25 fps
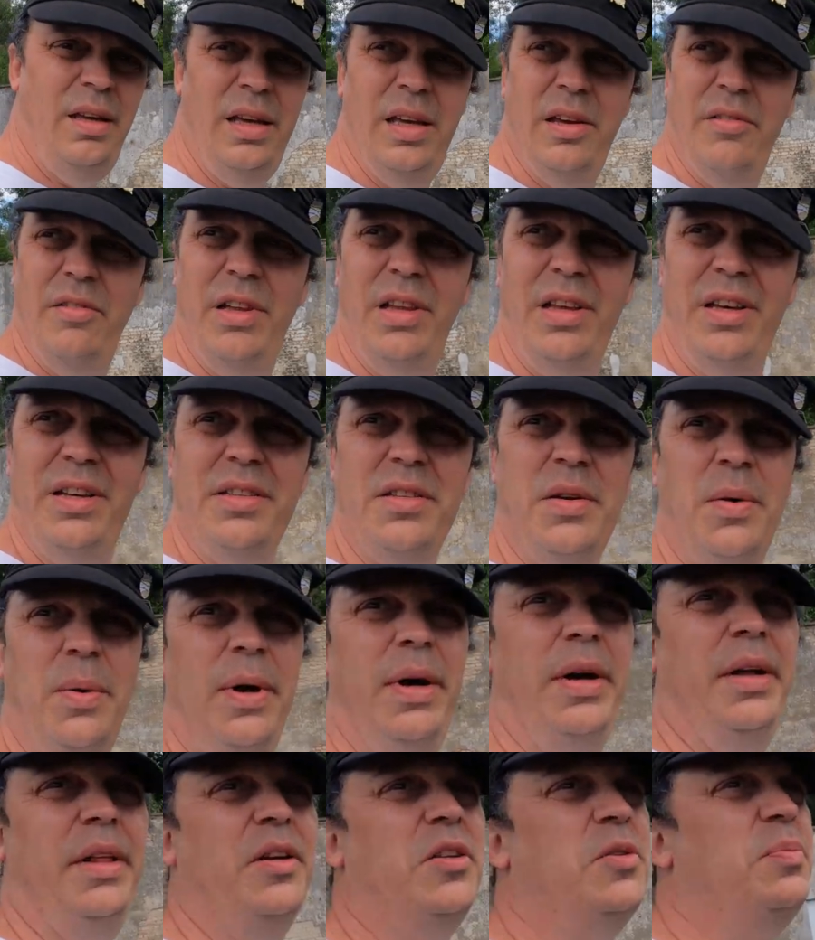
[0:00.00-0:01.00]
it really is
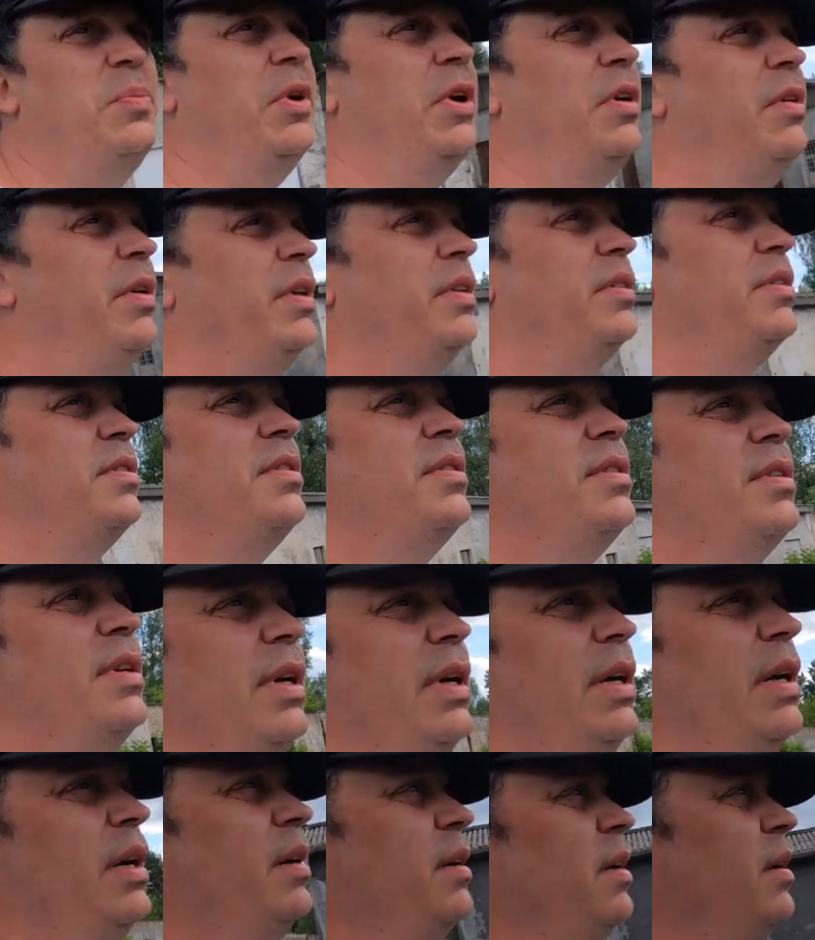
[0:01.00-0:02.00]
quite an experience
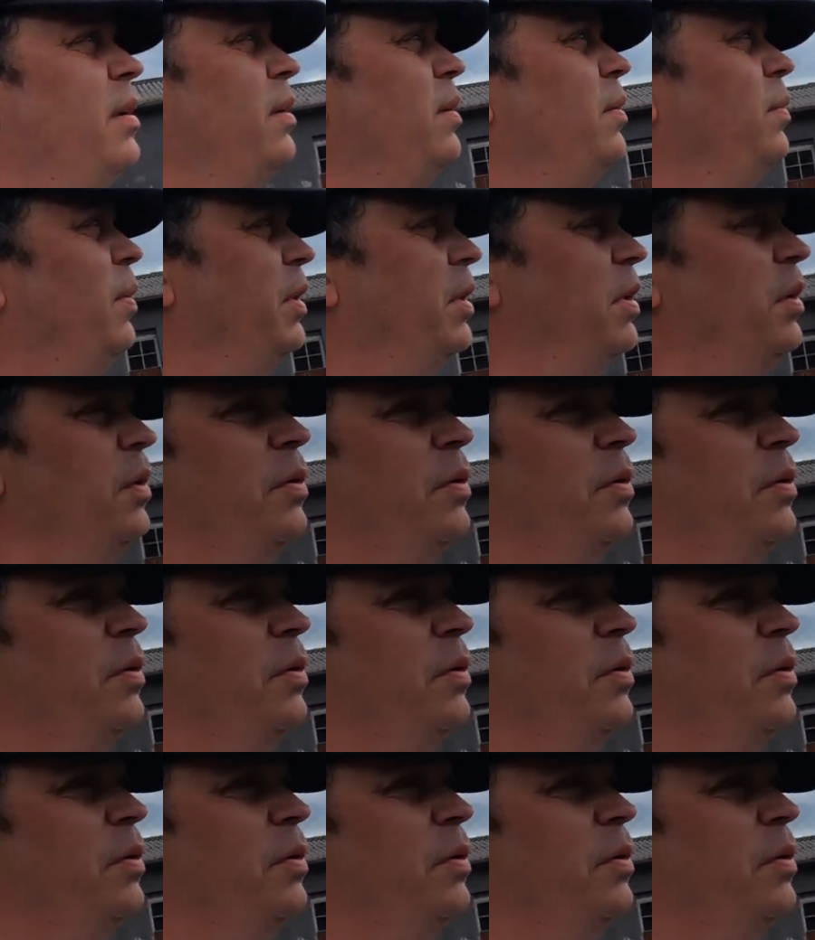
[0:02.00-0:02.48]
uh, when